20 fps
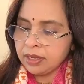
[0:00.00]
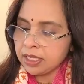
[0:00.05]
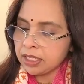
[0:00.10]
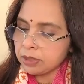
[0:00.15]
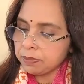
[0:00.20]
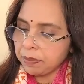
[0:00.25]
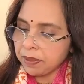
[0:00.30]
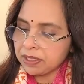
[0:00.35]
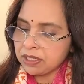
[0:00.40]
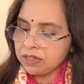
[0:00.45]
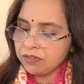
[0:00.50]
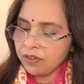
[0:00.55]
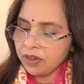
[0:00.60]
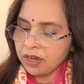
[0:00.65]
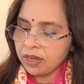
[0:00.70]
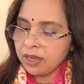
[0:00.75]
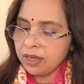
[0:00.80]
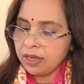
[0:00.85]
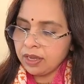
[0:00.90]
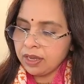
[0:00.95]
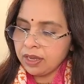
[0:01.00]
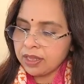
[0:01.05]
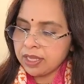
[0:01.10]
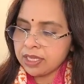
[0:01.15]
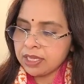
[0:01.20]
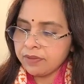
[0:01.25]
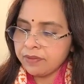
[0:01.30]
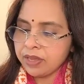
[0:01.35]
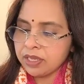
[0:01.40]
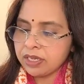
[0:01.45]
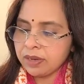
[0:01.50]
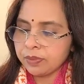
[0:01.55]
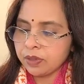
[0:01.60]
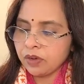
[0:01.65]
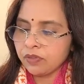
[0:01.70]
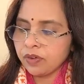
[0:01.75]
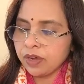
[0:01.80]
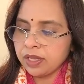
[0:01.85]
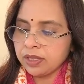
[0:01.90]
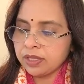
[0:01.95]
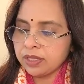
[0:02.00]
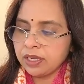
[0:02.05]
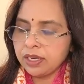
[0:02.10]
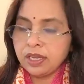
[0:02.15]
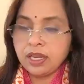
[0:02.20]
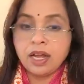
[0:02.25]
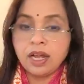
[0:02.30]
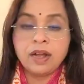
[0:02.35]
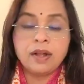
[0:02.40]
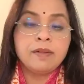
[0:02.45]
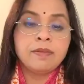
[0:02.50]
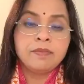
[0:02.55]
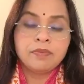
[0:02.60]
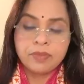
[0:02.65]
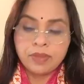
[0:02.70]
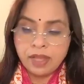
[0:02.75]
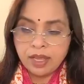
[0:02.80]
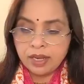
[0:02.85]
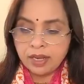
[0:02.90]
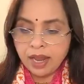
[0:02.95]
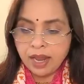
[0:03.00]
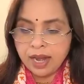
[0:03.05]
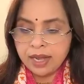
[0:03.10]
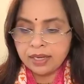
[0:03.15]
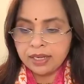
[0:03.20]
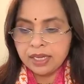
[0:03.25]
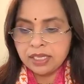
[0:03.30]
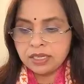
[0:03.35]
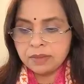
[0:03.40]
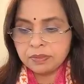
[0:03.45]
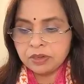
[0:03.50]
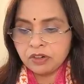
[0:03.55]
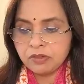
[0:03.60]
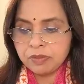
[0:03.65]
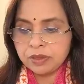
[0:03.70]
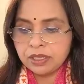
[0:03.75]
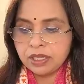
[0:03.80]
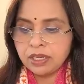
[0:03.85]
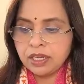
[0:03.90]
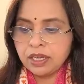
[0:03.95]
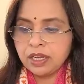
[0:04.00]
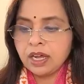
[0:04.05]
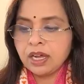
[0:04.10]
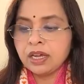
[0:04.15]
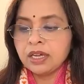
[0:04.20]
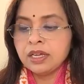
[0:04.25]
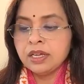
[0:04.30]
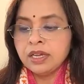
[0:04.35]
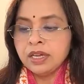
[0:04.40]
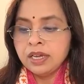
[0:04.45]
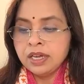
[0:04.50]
specifically in the 7th chapter of Antya-lila and 19th chapter of Madhya Lila.